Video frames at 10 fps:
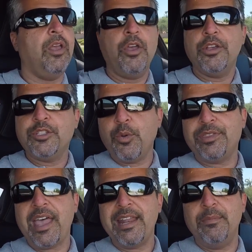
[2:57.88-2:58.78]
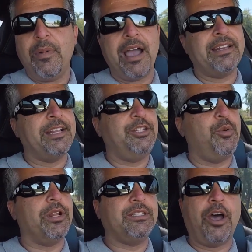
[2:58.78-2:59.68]
So with that in mind, I do
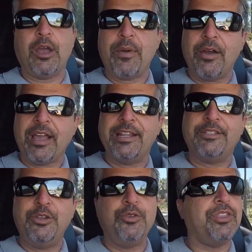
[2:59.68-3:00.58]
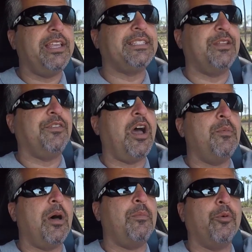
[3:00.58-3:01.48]
want to talk about kind of two things that have come
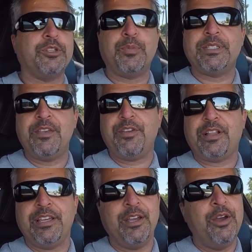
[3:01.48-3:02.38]
up more specifically